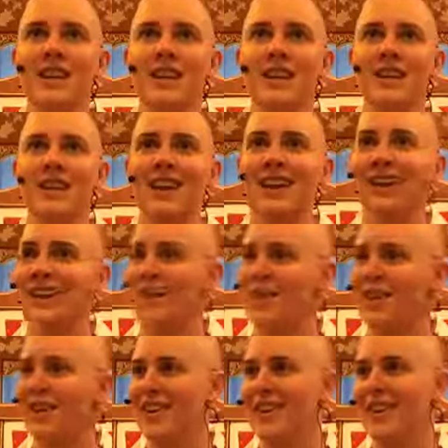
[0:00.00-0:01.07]
nutty with
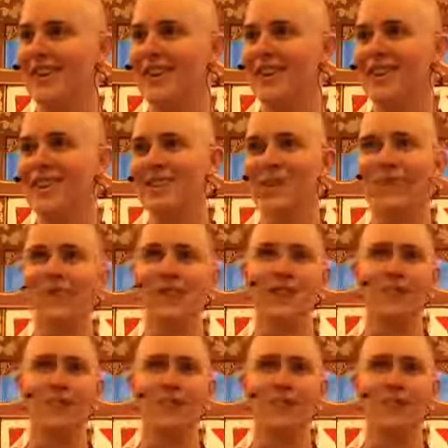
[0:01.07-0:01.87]
their ethics, or a little